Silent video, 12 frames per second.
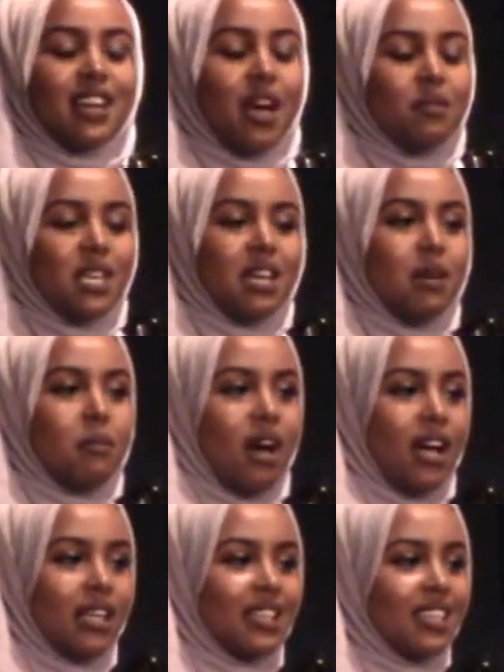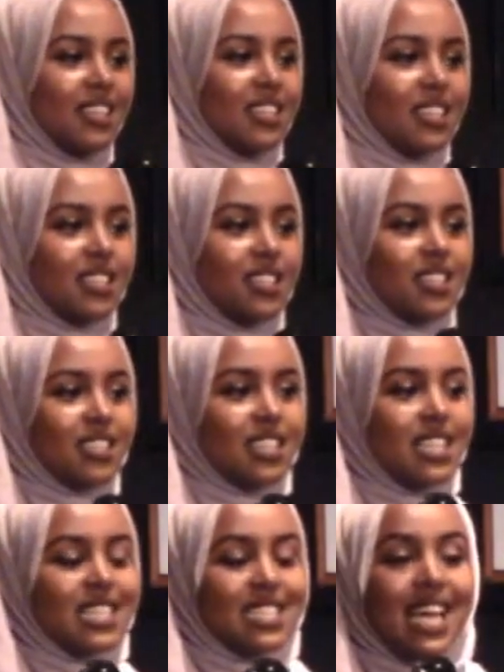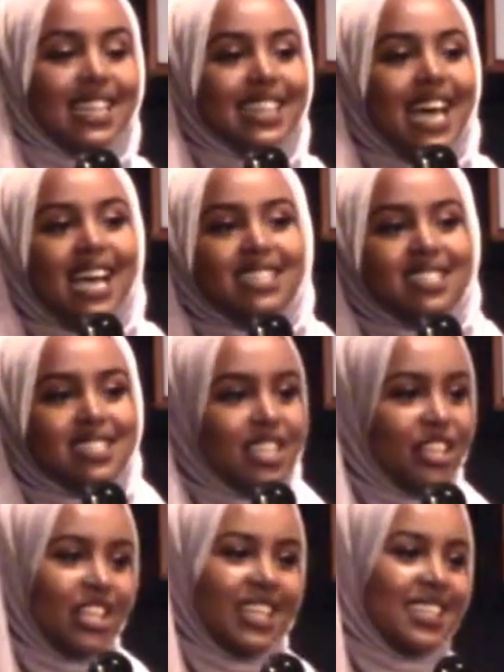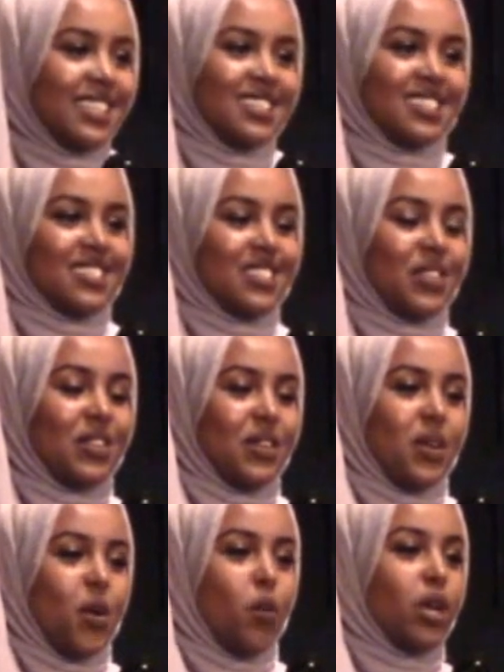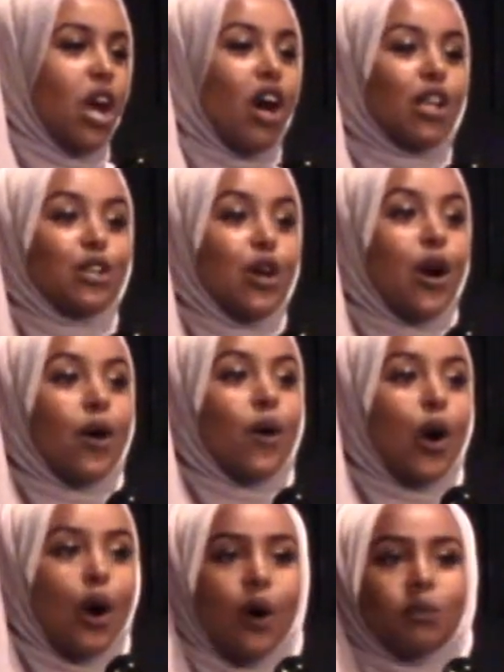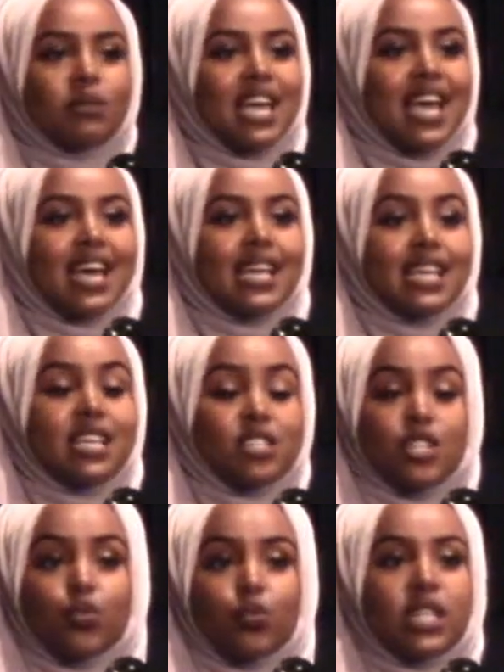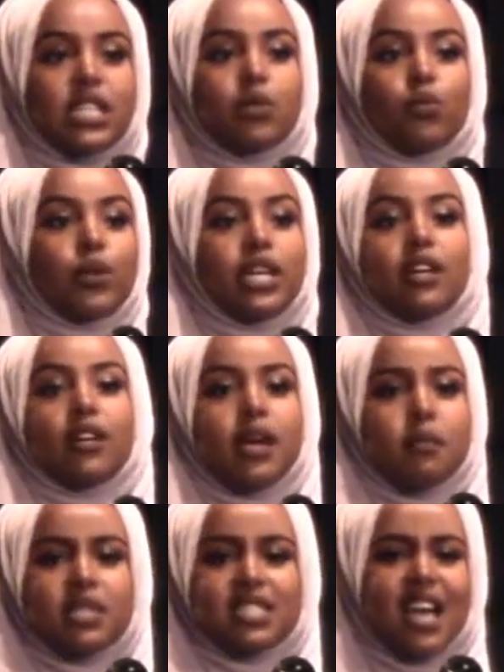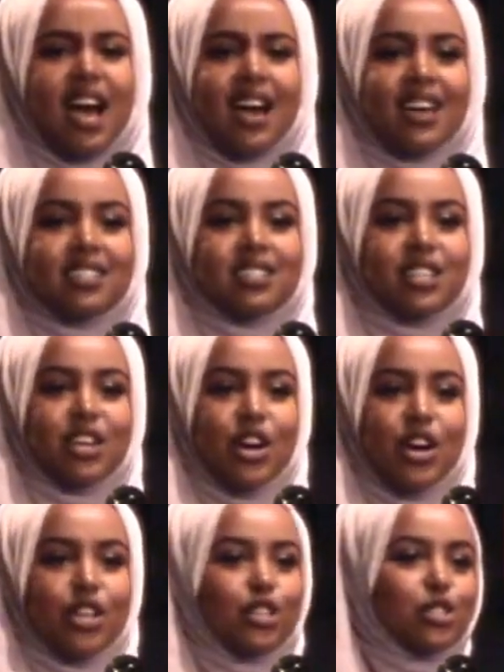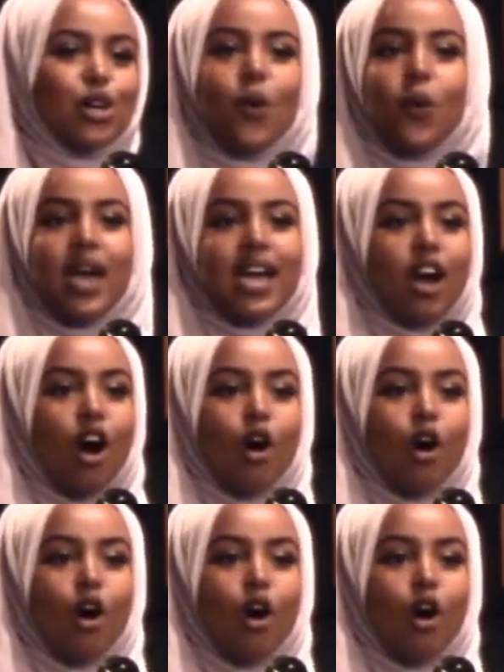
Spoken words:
I mean, come on. It's not that serious. We all know homeland isn't really real, and besides, there's no way